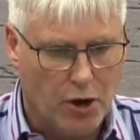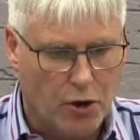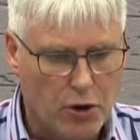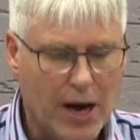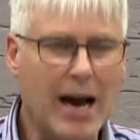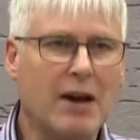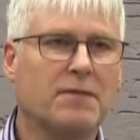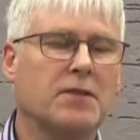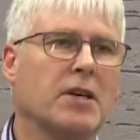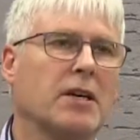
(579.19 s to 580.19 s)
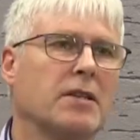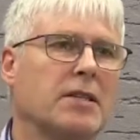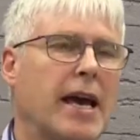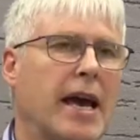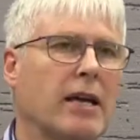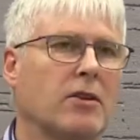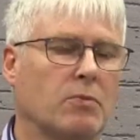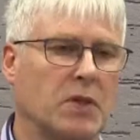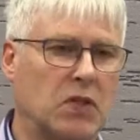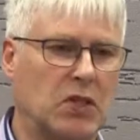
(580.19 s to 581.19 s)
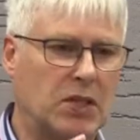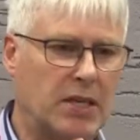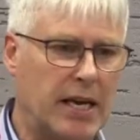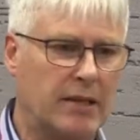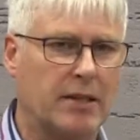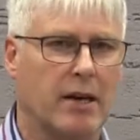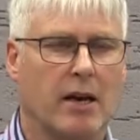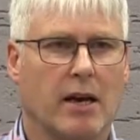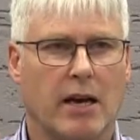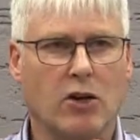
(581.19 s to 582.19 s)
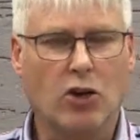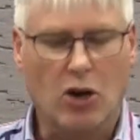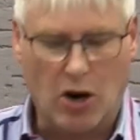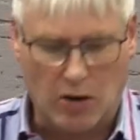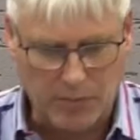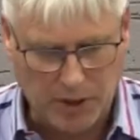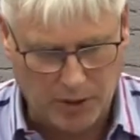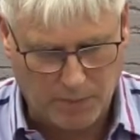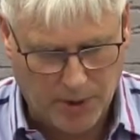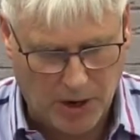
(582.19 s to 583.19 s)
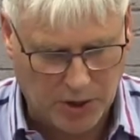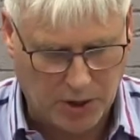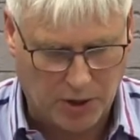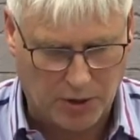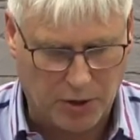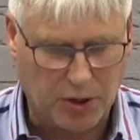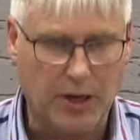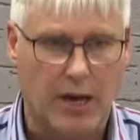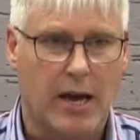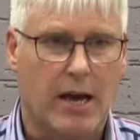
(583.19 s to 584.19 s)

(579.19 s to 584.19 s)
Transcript: who have to contend with state and communal persecution